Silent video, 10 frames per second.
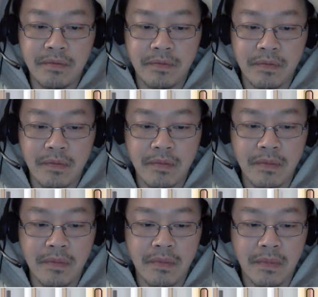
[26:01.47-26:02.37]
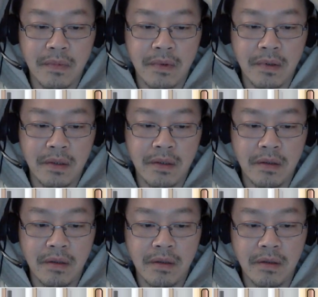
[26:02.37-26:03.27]

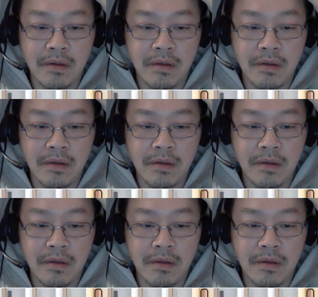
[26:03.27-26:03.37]
(no one is talking)